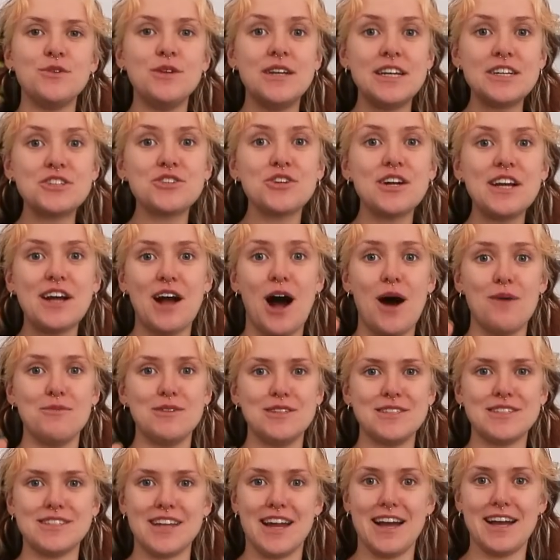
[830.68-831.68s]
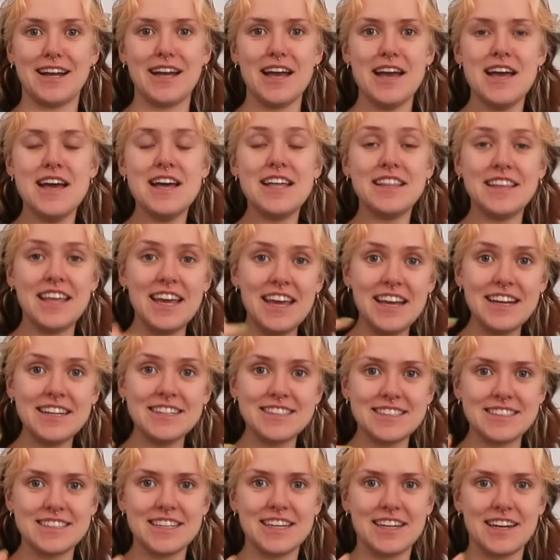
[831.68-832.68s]
who literally comments like
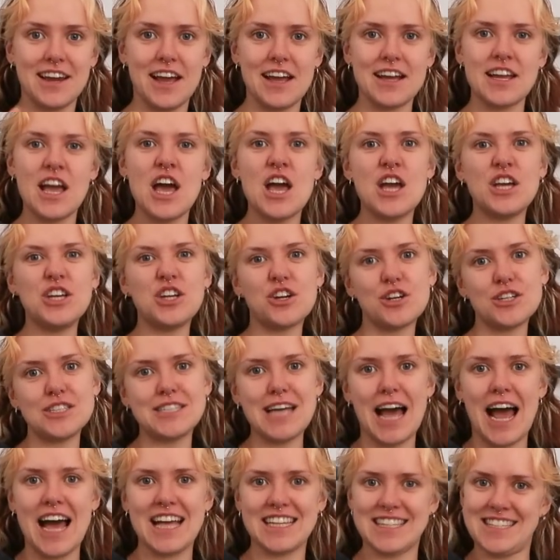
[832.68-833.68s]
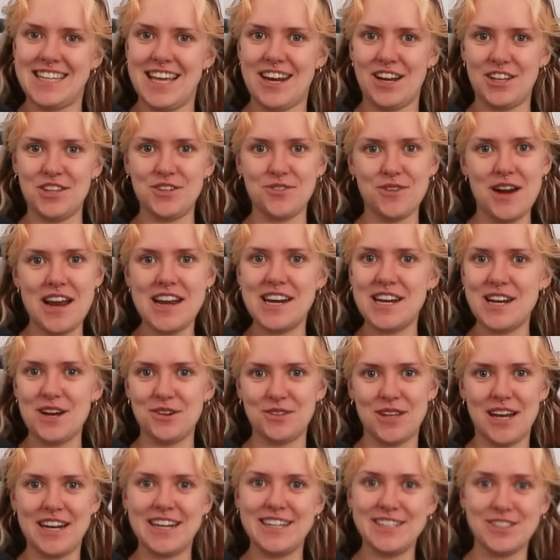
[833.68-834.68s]
things like, your dad said on the
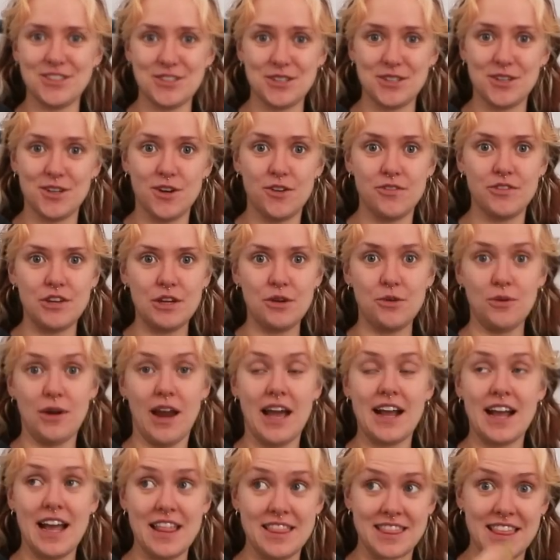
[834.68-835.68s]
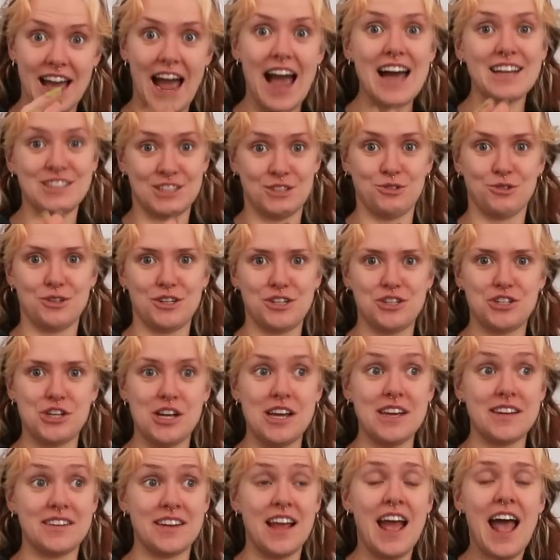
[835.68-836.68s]
radio that he doesn't love you, like that sort of
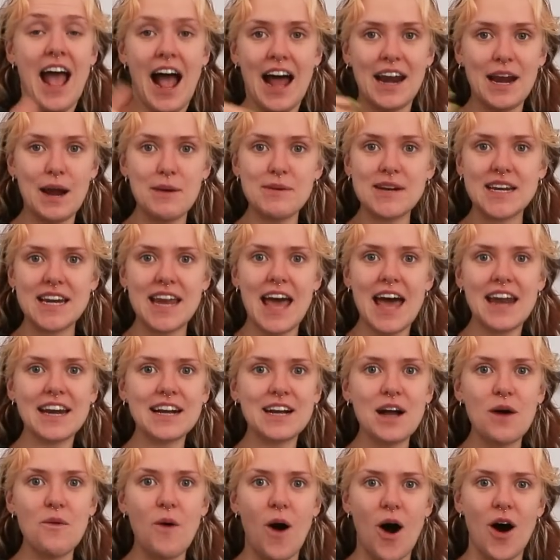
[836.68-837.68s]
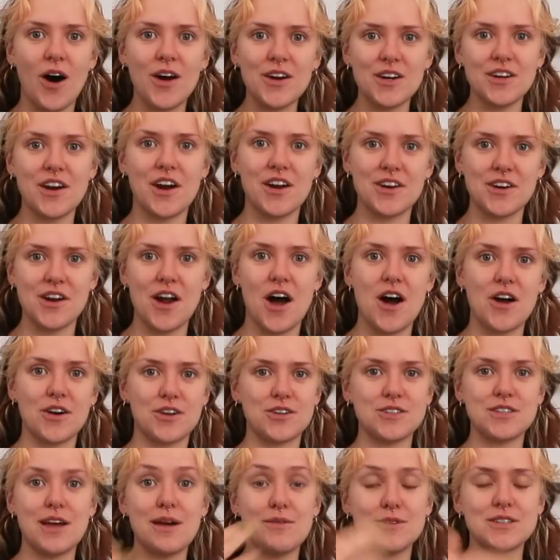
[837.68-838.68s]
shit. And I would let it go on and on and
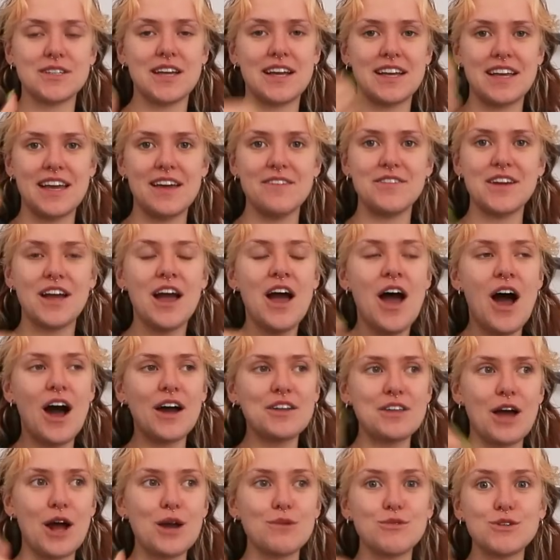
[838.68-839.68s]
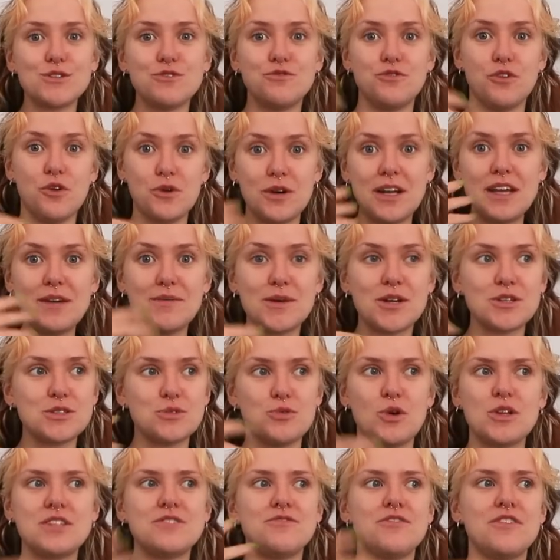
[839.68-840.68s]
on, because I was like I thought it was funny
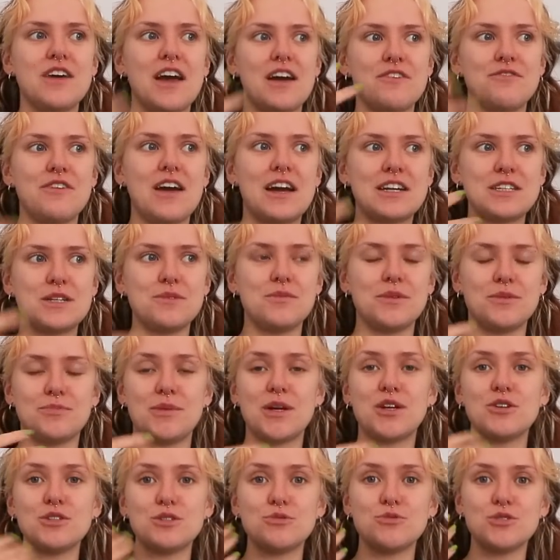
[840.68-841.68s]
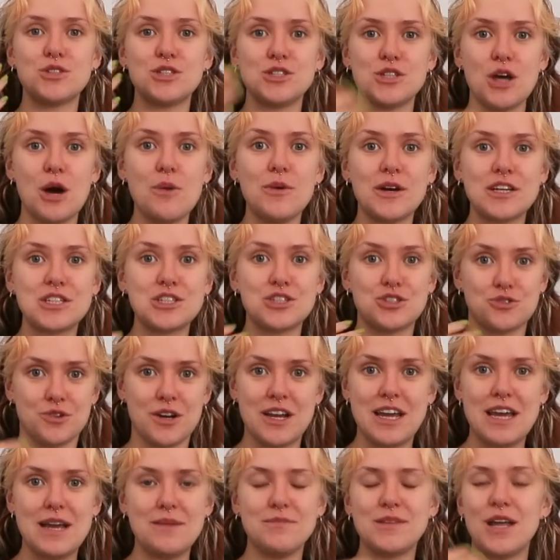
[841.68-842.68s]
because it wasn't affecting me, because it was so
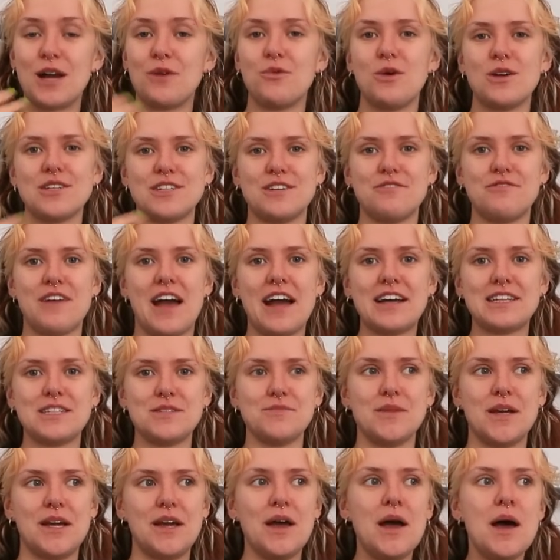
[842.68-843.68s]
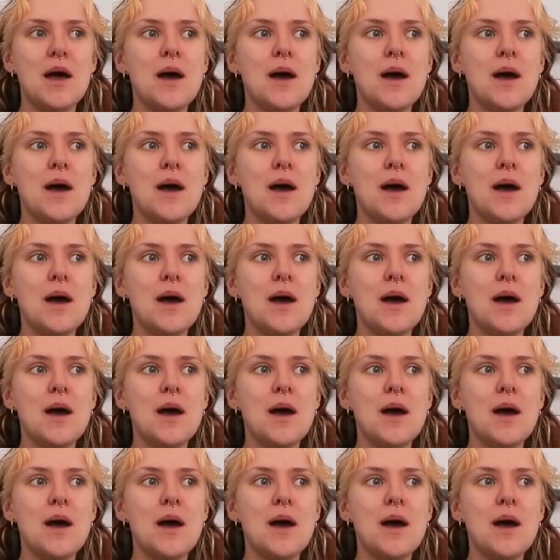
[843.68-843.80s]
extreme that it wasn't affecting me.